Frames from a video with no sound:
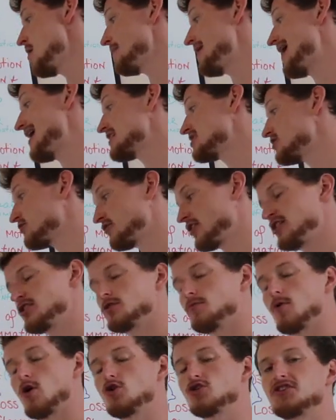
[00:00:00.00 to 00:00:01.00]
Passive
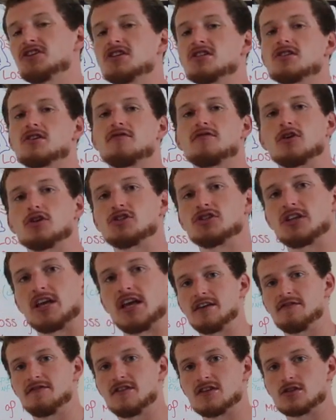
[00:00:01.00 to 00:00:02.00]
range of motion is the first
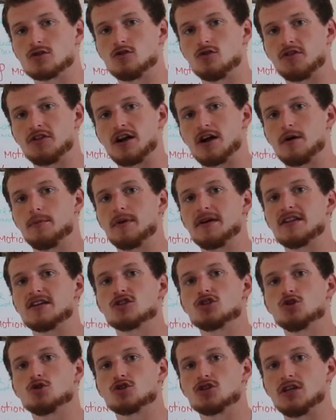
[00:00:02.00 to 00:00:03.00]
in physical therapy
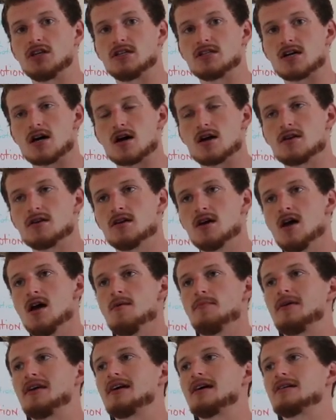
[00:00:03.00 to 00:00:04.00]
that's usually done,
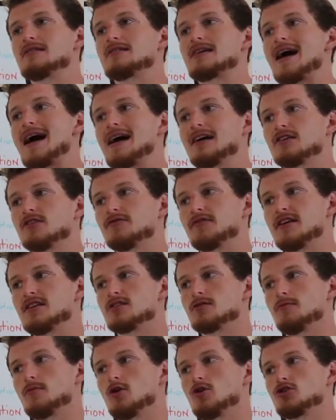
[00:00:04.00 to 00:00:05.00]
because active
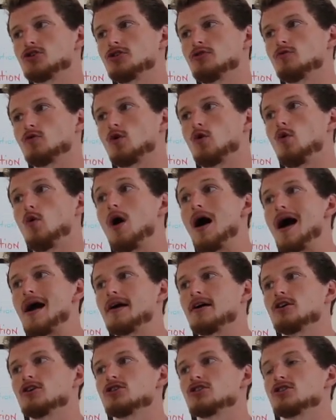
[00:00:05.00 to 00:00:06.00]
range of motion
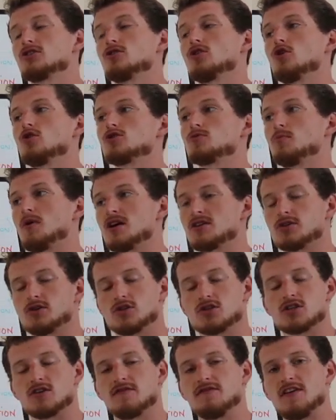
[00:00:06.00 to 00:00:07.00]
requires those
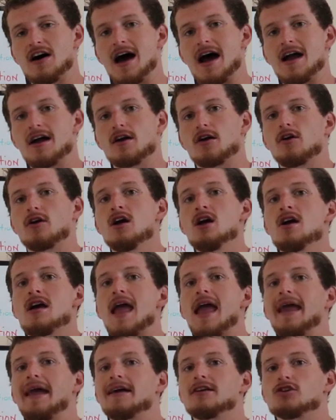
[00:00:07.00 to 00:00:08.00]
muscles to fire
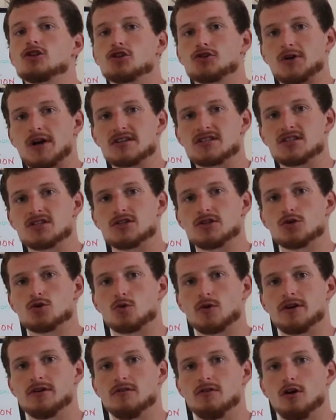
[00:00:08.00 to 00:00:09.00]
and stresses the
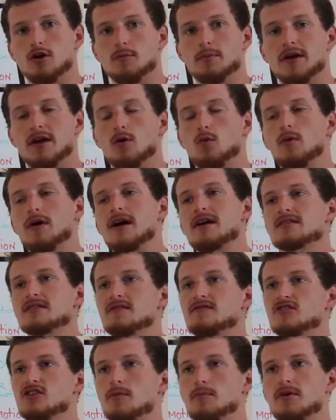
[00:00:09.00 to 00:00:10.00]
joint a little bit, whereas
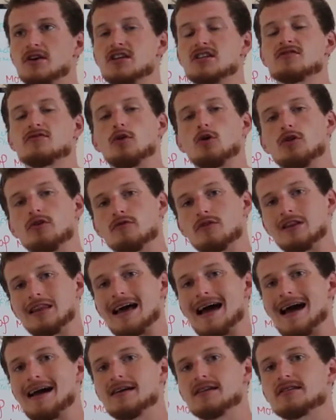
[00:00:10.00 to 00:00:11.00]
if somebody's fully
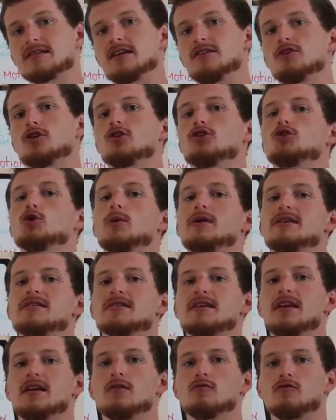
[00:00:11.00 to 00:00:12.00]
relaxed and their joint is
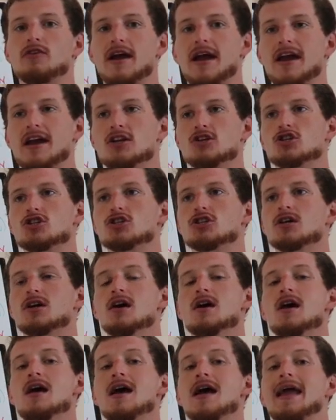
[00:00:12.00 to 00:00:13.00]
getting ranged
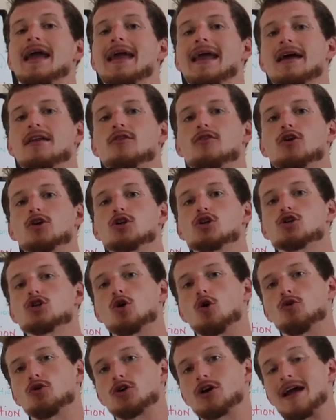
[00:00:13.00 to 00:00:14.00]
and their
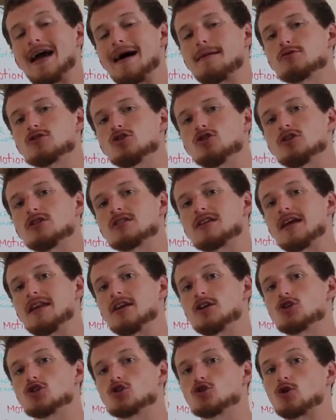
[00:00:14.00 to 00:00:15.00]
shoulder capsule is
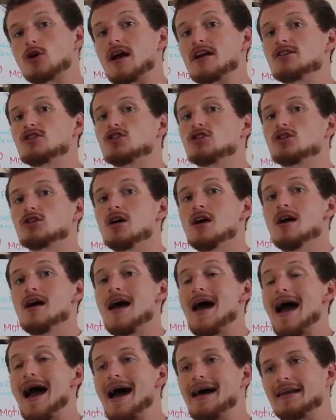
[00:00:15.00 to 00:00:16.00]
getting stretched
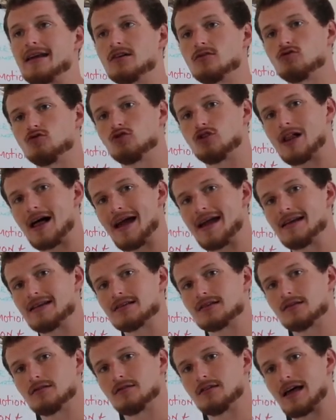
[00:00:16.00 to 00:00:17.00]
at a
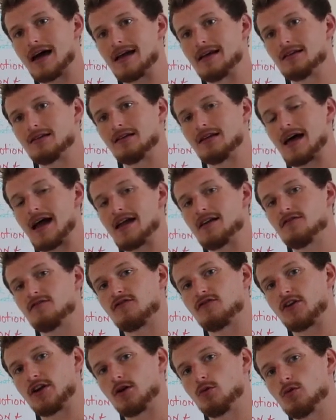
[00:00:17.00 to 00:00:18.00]
light
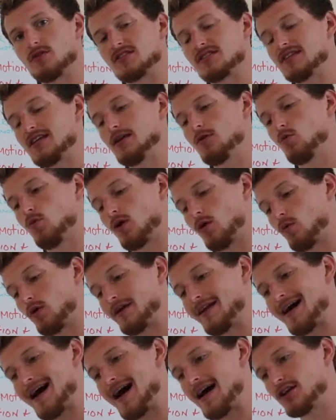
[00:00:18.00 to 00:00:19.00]
frequency where
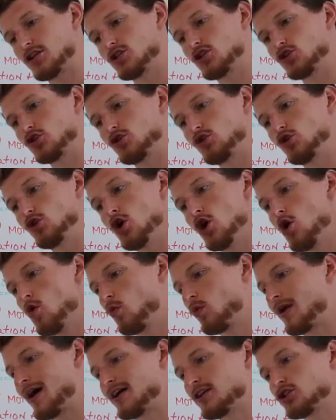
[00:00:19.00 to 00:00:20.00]
we're not
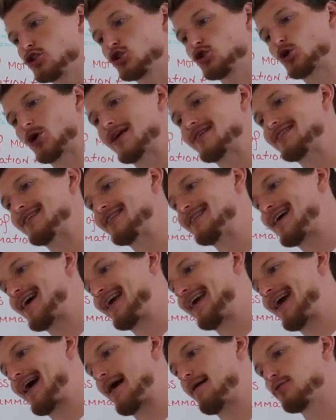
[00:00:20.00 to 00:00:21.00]
stressing
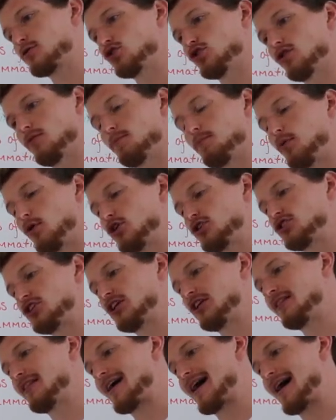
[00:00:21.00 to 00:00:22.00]
that capsule and
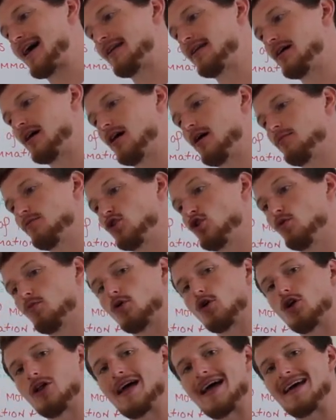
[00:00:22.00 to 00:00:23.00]
pushing that
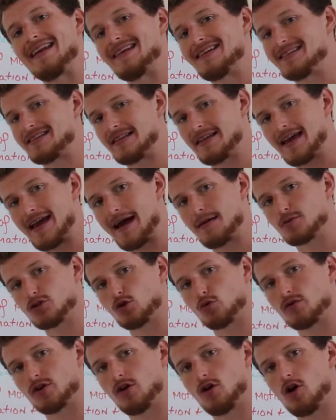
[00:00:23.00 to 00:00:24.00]
humeral head into the
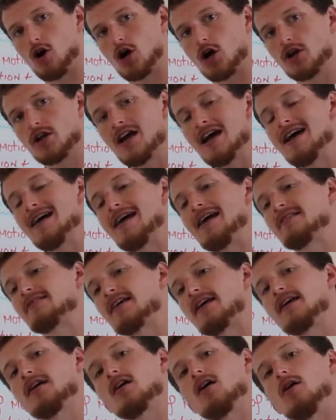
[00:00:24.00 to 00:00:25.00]
capsule real hard. It's
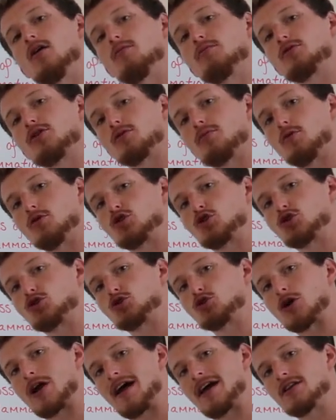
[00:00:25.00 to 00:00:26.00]
a comfortable
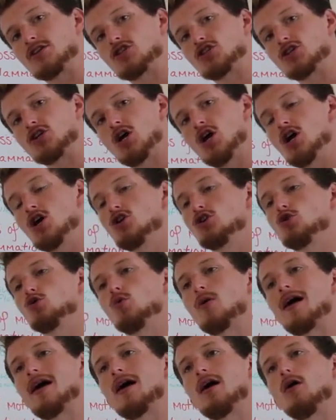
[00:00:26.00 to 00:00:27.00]
stretch
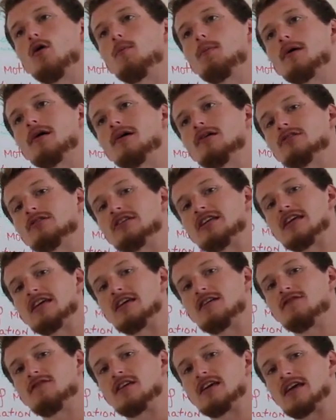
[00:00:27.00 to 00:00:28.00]
to help
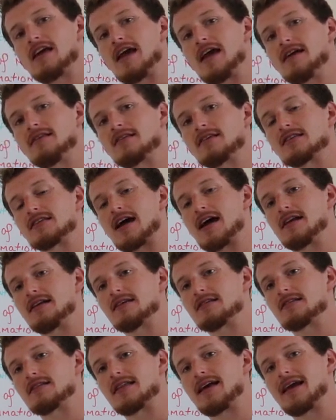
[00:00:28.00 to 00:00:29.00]
alleviate the
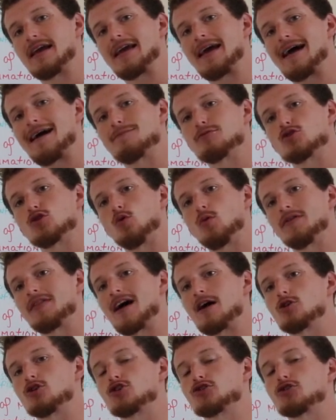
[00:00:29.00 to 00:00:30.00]
tightness of that capsule
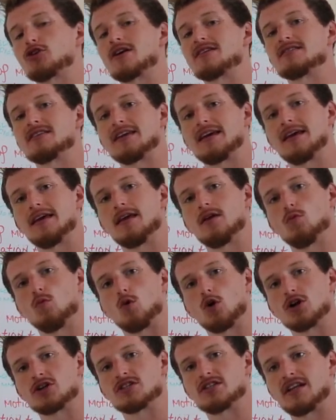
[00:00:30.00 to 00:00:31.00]
without stressing it and
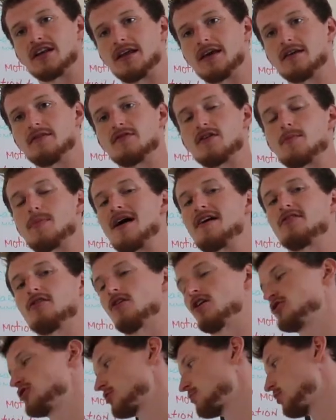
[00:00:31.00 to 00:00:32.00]
worsening the
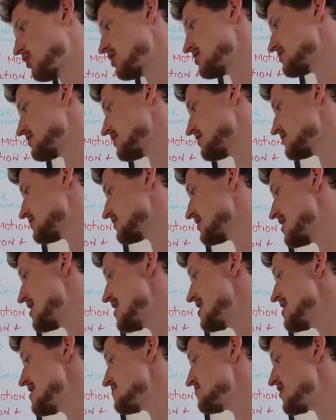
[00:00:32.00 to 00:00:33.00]
pathologic process.
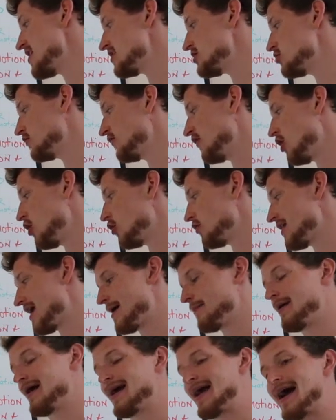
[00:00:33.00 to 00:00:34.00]
Then you follow
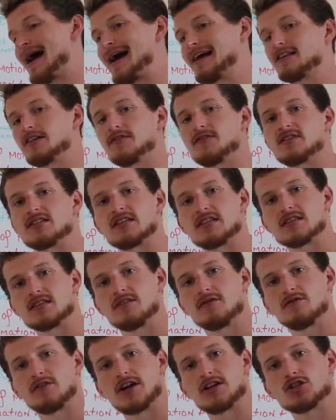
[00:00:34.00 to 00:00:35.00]
that by active
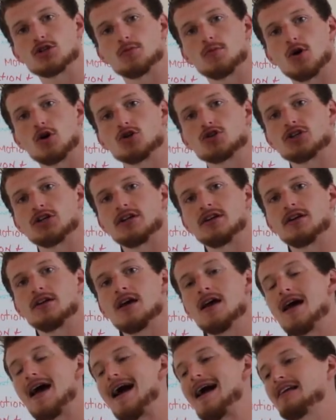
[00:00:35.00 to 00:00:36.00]
assistive range of motion.
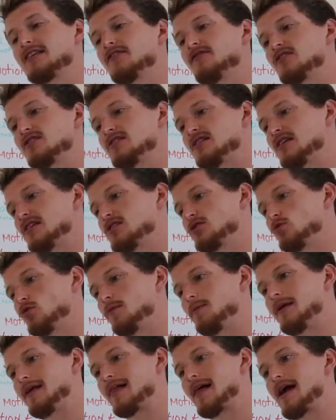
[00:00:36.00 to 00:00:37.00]
Active assist
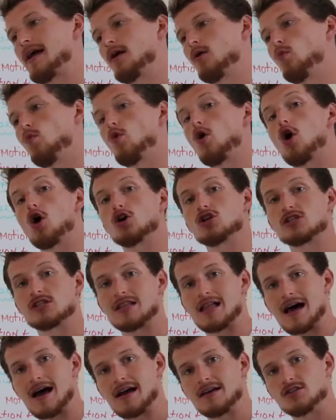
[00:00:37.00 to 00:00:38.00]
would be like wall
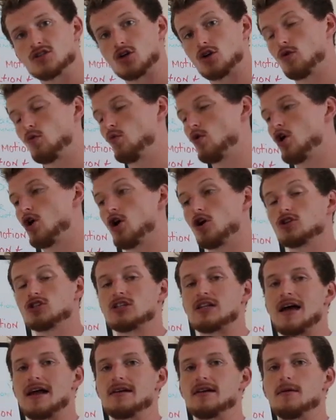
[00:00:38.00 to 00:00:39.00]
slides on a wall,
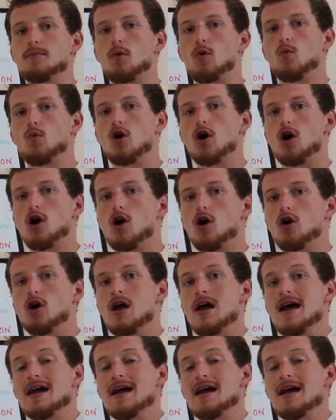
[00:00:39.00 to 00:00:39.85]
sliding up a wall,